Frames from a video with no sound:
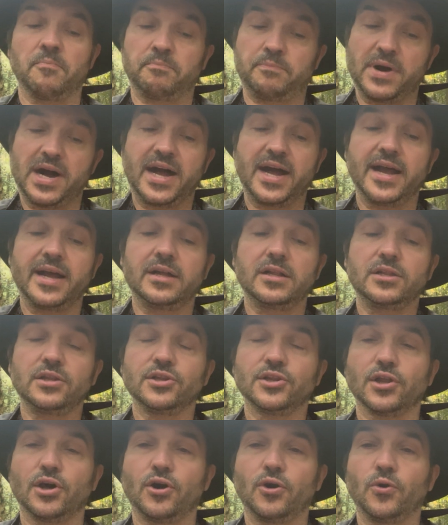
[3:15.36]
By a
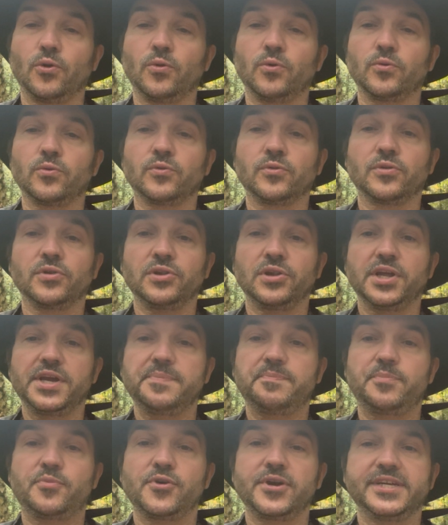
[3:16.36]
lonely
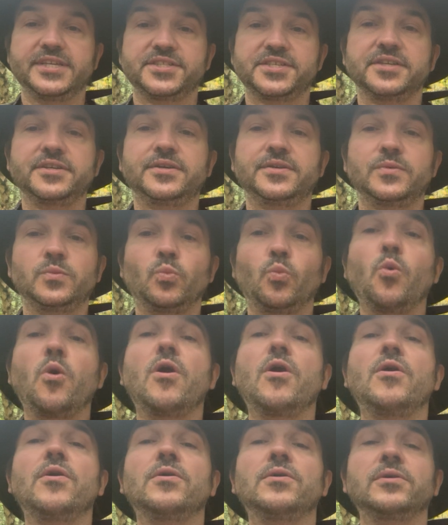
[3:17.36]
prison
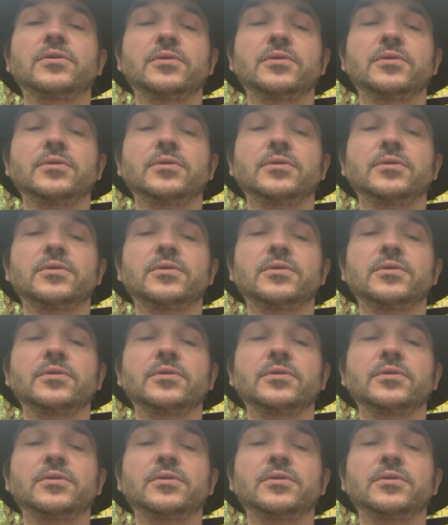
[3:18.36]
wall,